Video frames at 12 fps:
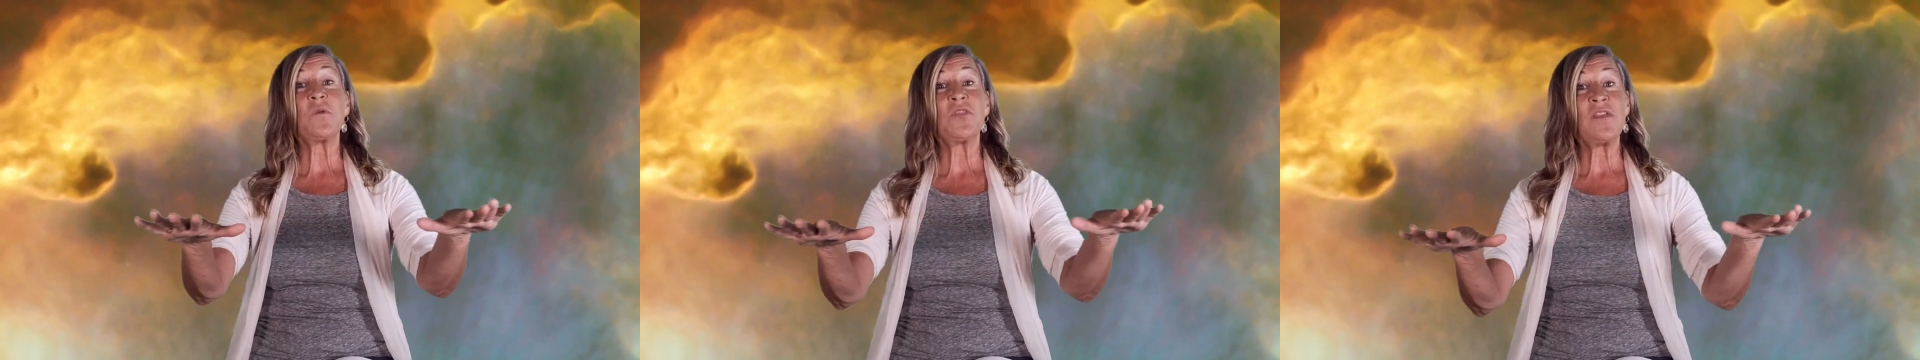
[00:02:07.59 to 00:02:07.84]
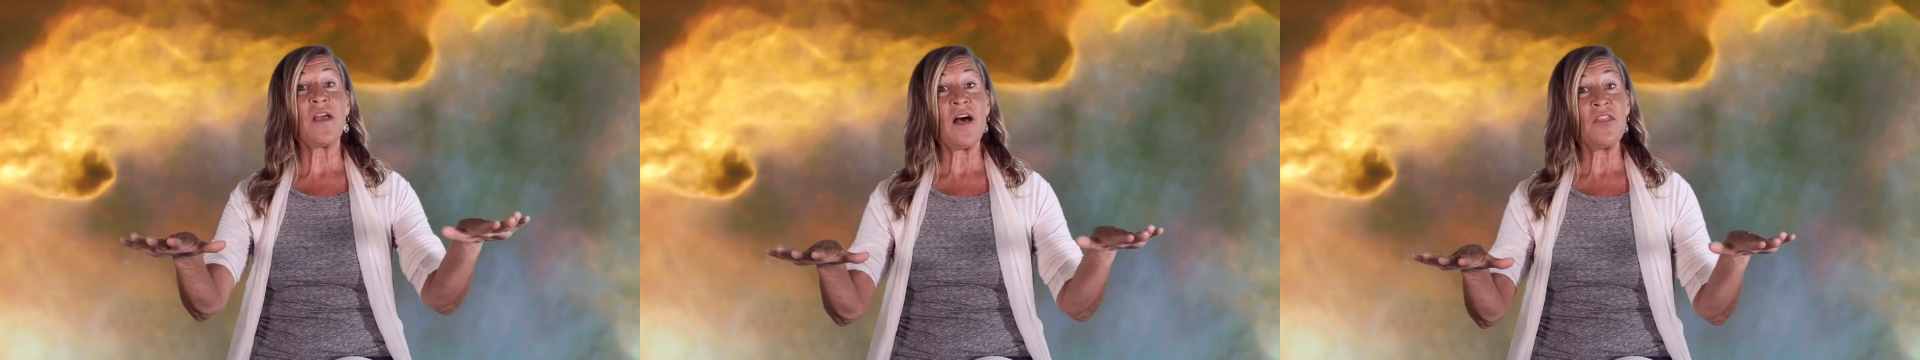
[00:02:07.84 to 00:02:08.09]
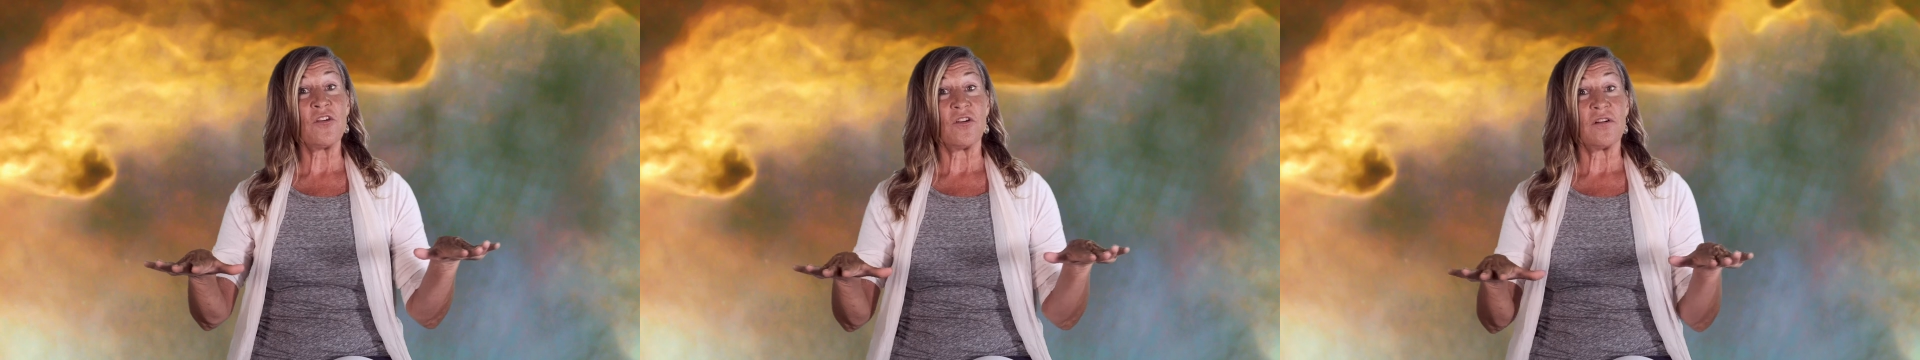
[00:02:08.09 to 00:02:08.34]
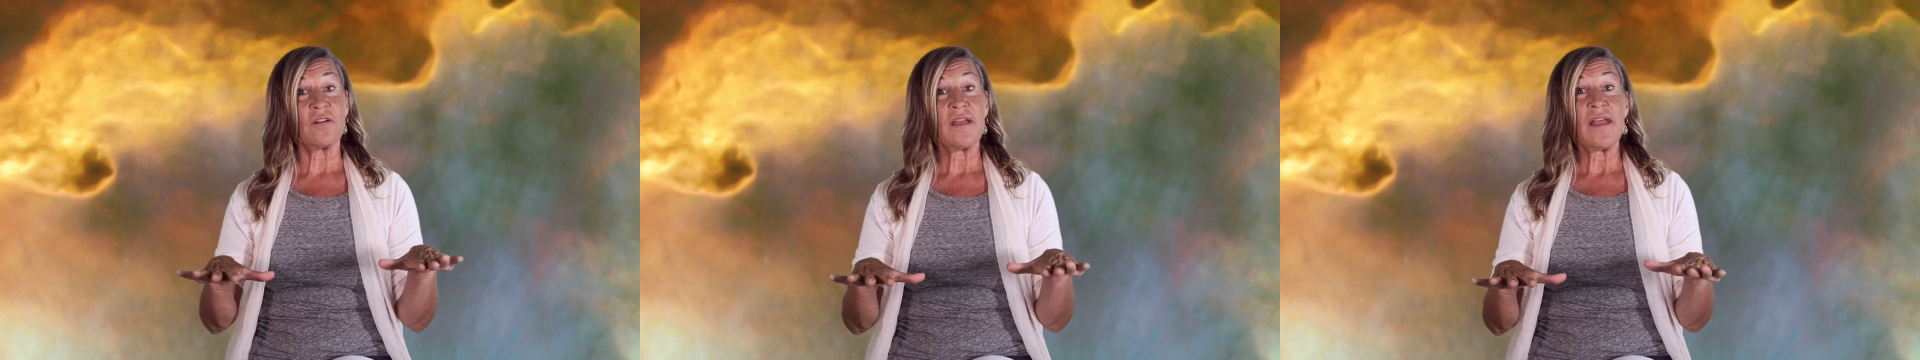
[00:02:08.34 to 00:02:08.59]
with the
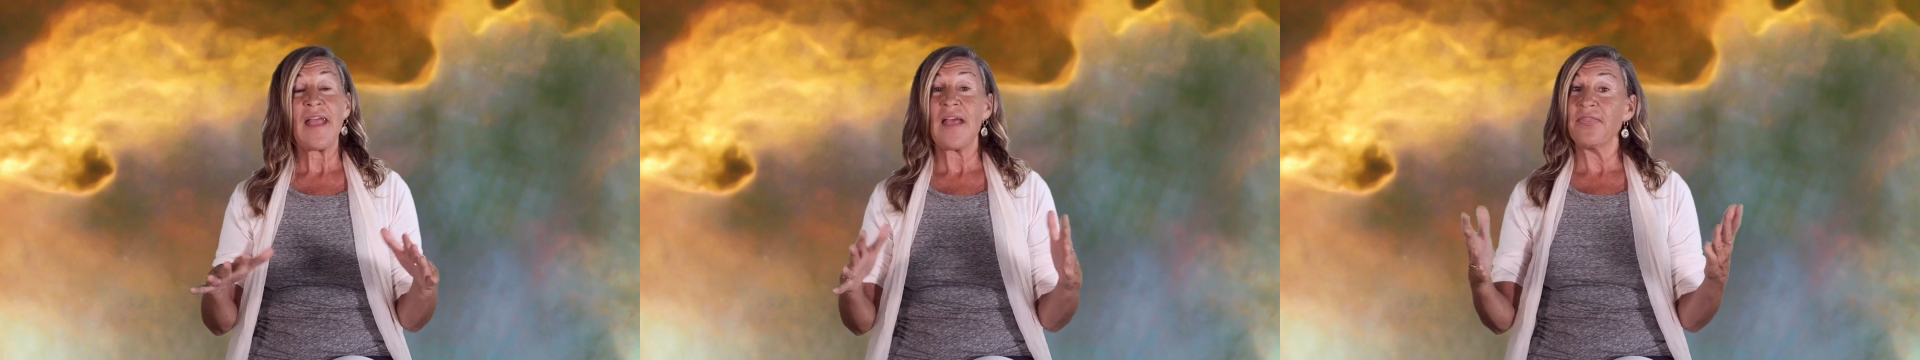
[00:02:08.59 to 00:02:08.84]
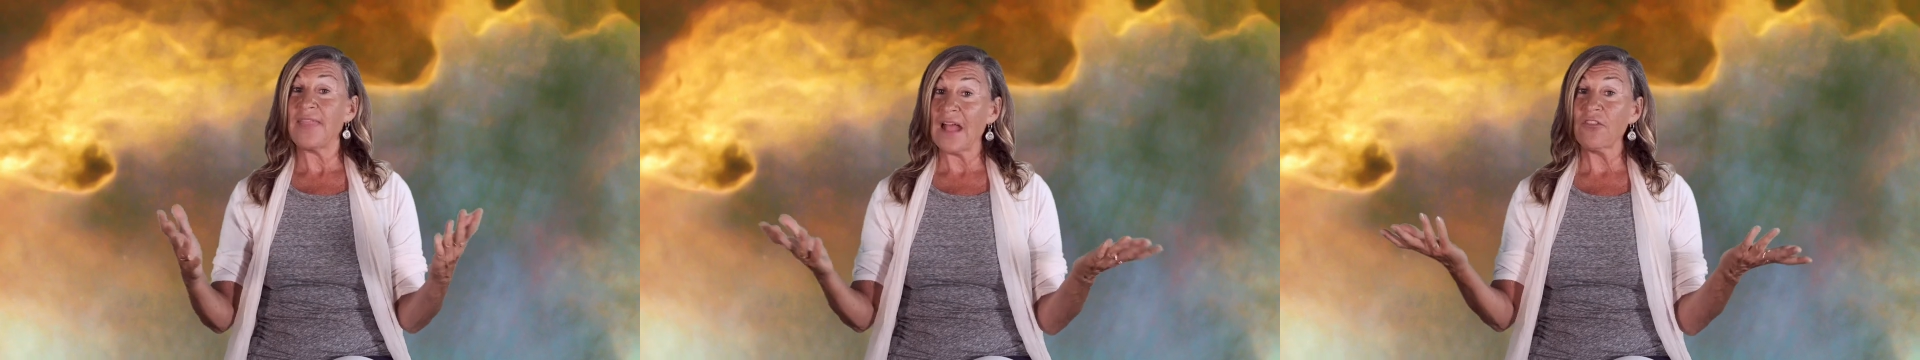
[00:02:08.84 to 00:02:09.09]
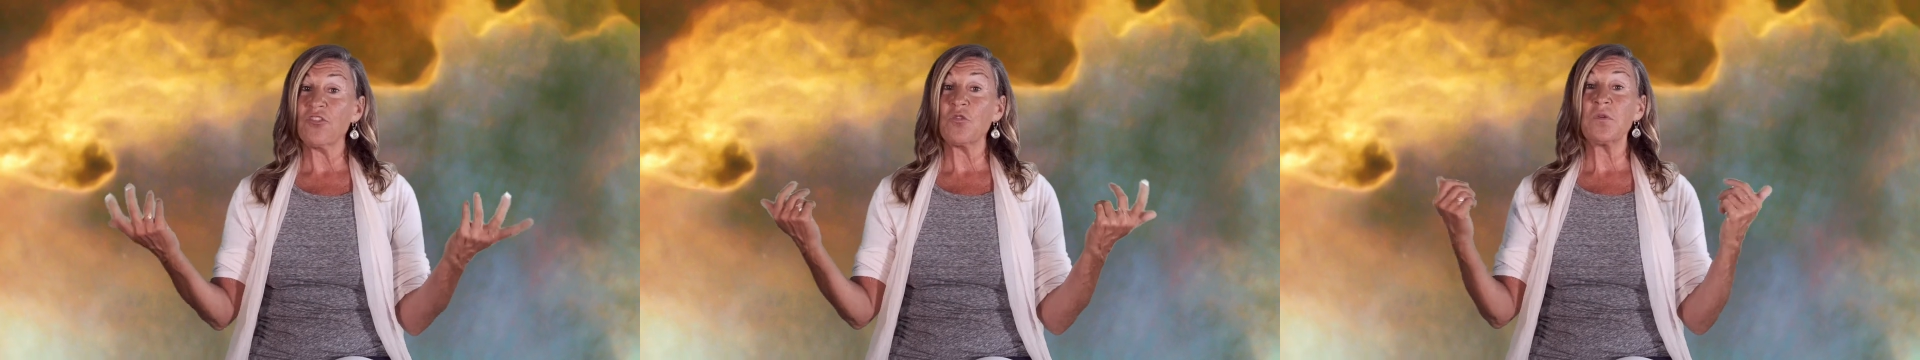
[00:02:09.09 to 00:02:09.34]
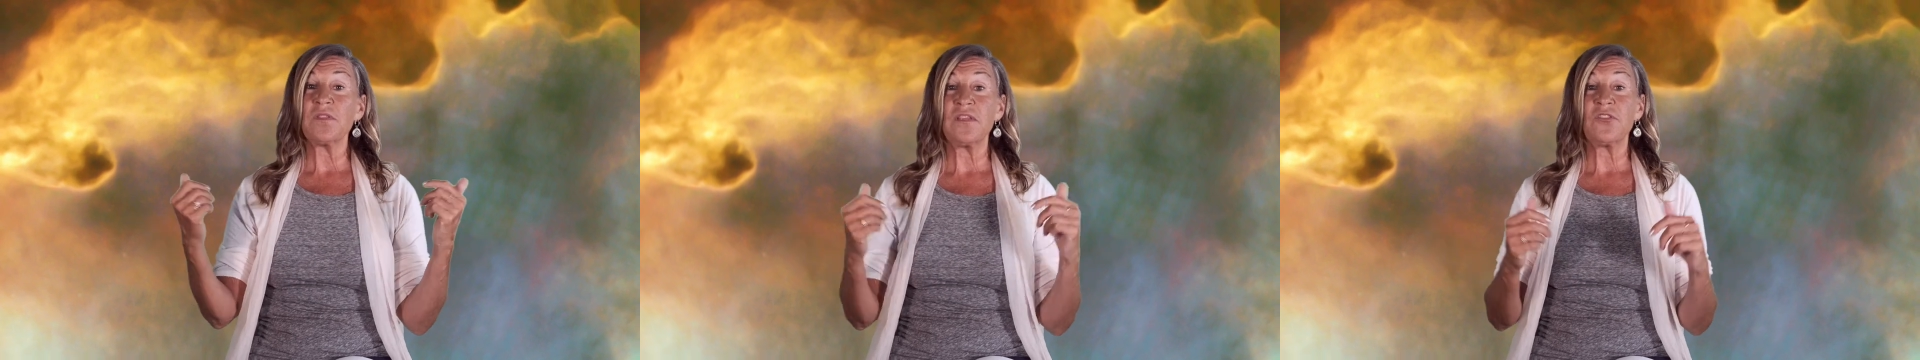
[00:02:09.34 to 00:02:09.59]
other. And that's the
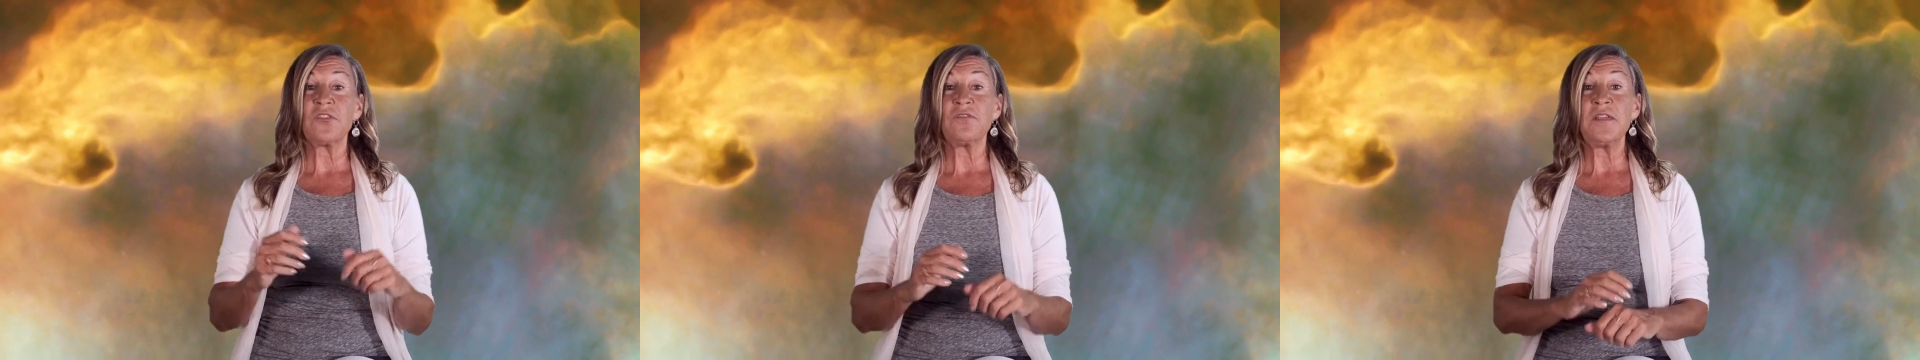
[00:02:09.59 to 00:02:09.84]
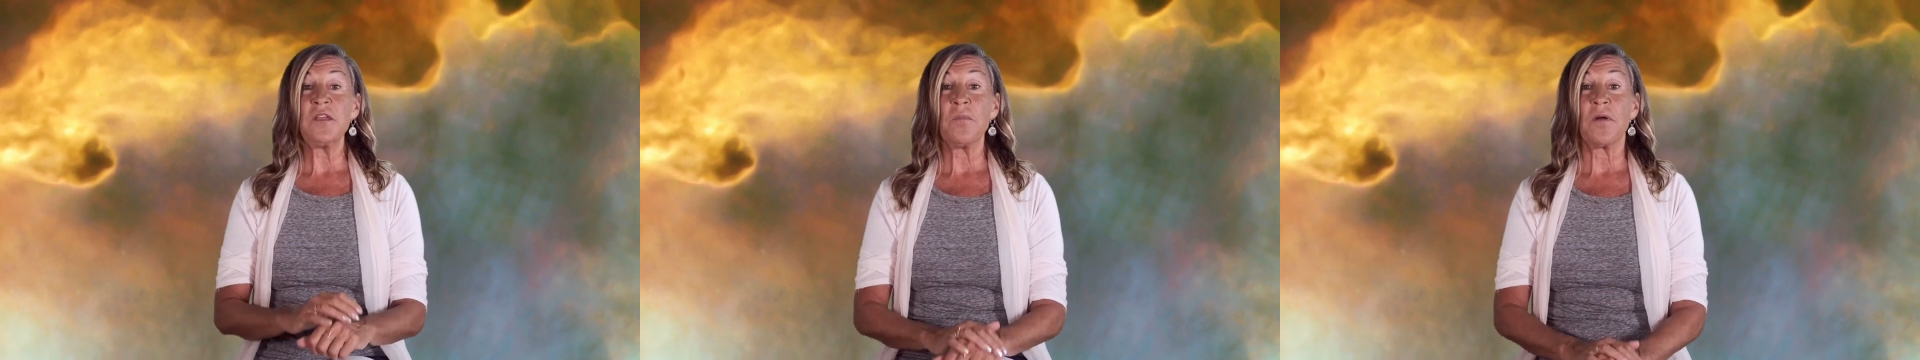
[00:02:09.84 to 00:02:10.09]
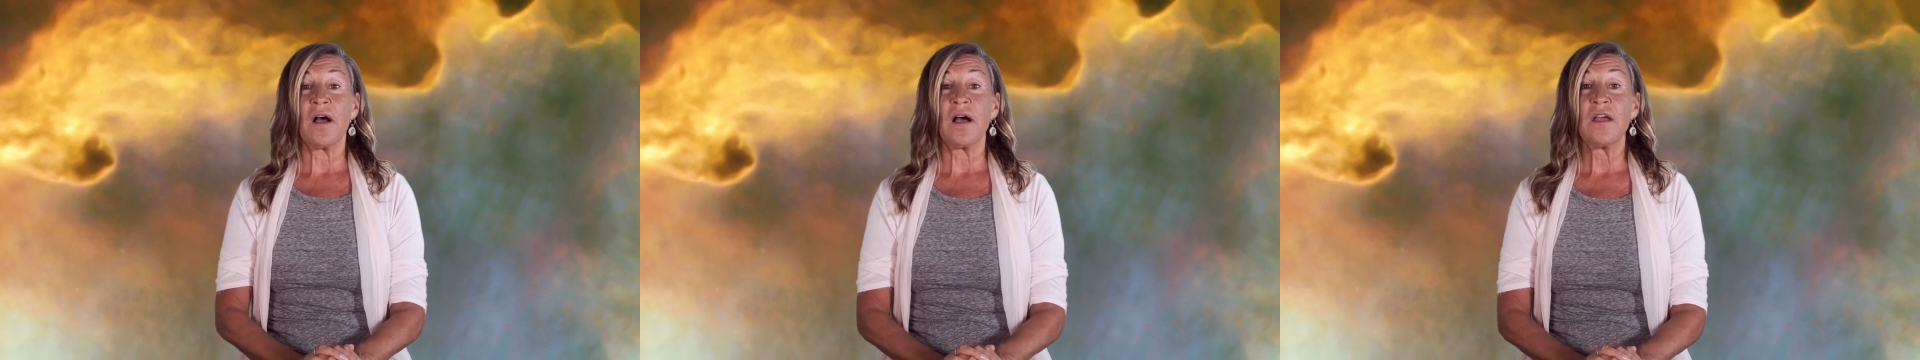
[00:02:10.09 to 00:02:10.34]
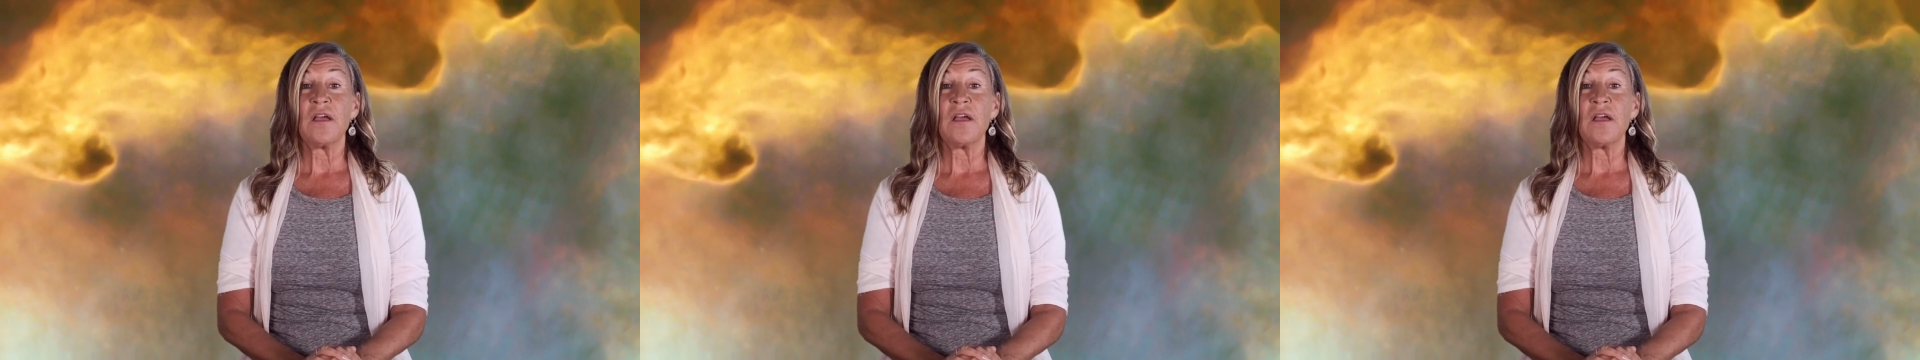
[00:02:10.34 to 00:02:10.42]
release of Libra.